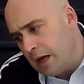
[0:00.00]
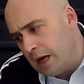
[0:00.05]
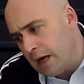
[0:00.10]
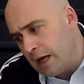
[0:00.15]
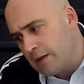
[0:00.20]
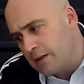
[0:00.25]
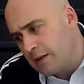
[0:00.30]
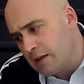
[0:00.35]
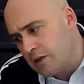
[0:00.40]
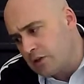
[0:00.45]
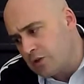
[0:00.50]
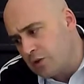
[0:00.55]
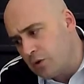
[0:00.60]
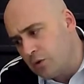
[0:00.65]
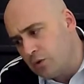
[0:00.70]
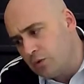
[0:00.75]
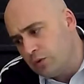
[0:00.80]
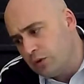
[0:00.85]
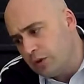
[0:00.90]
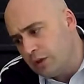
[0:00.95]
and that's
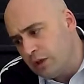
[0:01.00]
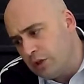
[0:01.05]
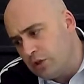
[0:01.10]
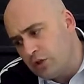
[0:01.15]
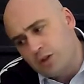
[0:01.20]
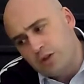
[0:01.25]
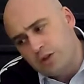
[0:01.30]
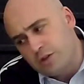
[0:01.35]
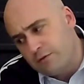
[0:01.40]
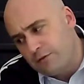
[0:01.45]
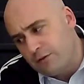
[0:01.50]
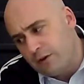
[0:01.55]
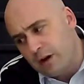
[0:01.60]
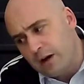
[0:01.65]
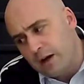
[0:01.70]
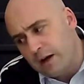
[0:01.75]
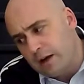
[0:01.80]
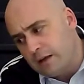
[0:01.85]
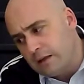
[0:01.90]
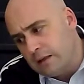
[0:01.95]
only
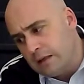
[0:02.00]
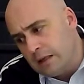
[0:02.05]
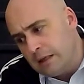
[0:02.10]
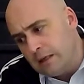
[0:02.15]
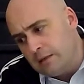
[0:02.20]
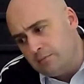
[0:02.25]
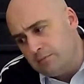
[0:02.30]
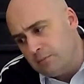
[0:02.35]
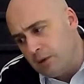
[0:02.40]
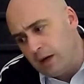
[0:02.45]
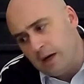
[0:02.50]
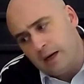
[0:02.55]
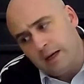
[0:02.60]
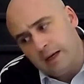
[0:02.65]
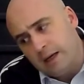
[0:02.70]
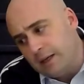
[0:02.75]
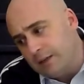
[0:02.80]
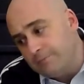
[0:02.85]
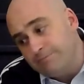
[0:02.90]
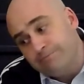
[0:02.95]
justified
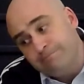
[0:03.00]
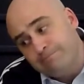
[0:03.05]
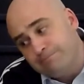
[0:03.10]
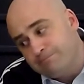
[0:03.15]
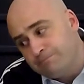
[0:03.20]
by